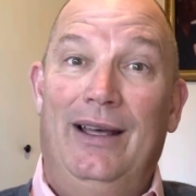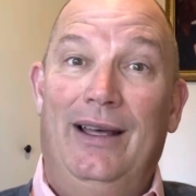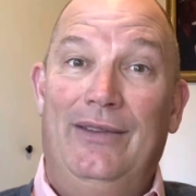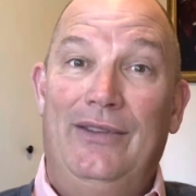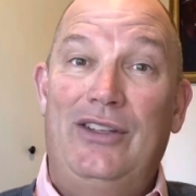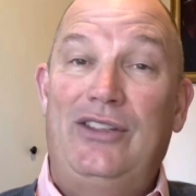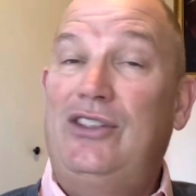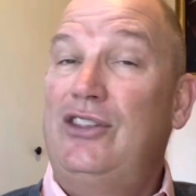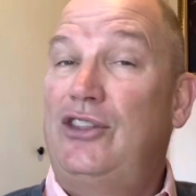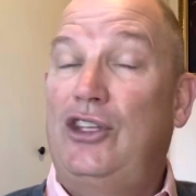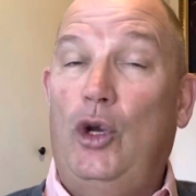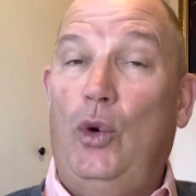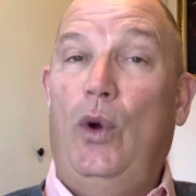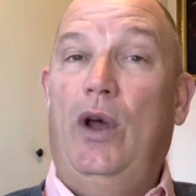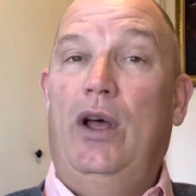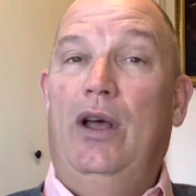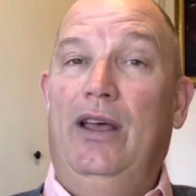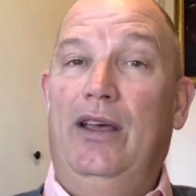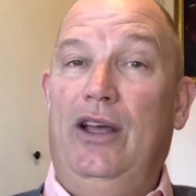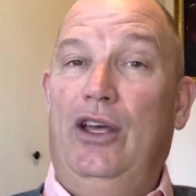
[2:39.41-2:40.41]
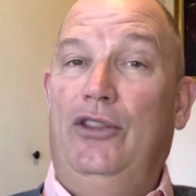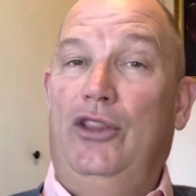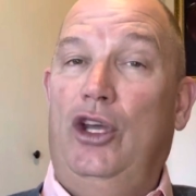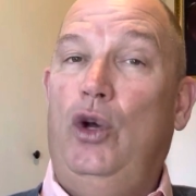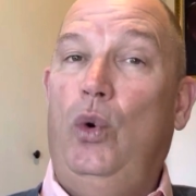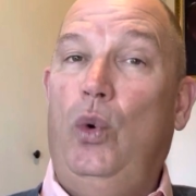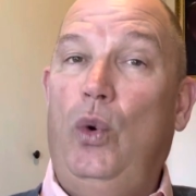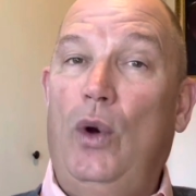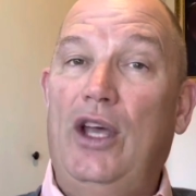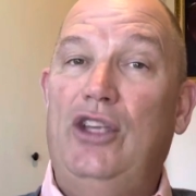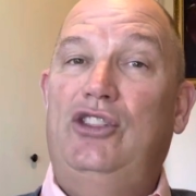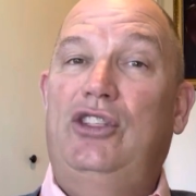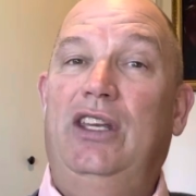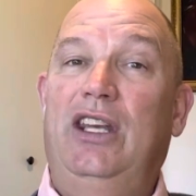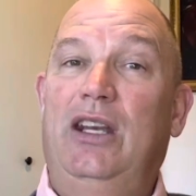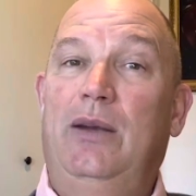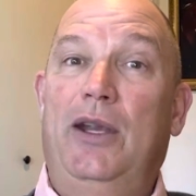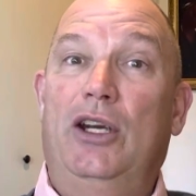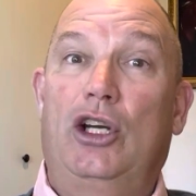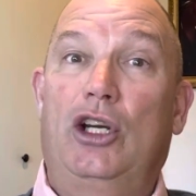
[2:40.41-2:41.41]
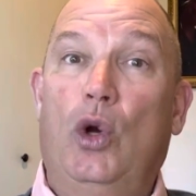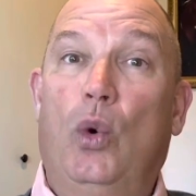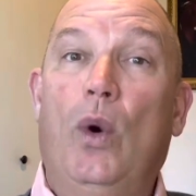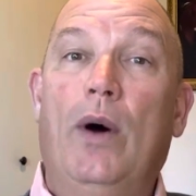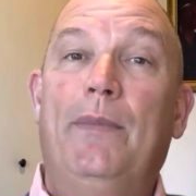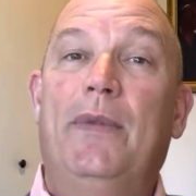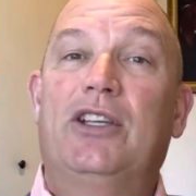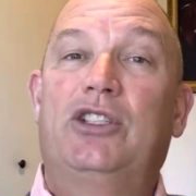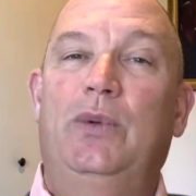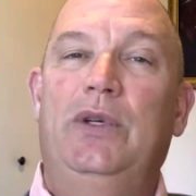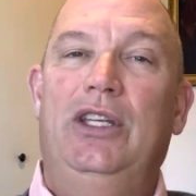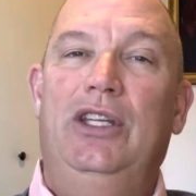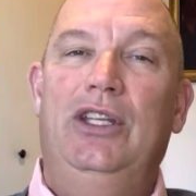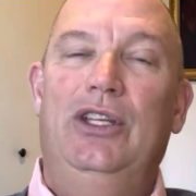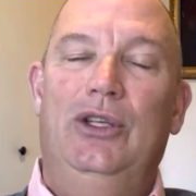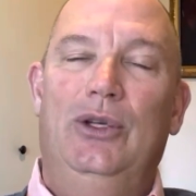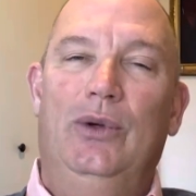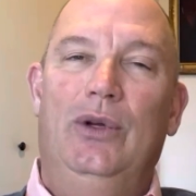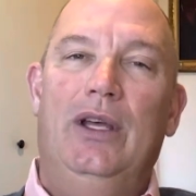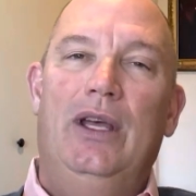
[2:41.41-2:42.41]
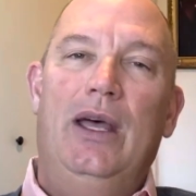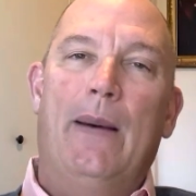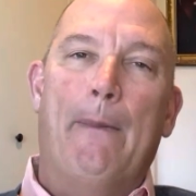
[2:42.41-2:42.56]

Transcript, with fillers: This is the, the question in America. What must we do?